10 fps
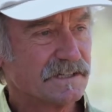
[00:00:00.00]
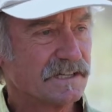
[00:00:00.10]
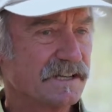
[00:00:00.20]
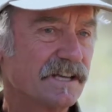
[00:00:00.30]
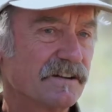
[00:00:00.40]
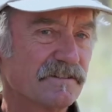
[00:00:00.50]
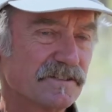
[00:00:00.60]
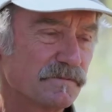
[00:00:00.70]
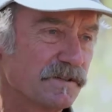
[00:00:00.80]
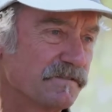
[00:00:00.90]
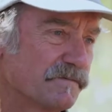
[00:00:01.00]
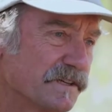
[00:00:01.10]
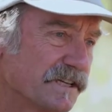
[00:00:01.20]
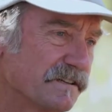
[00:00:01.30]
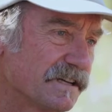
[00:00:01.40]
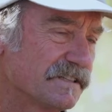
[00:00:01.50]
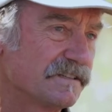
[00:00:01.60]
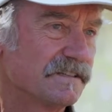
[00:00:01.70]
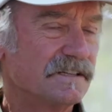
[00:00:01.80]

and then it'll disappear from the headlines.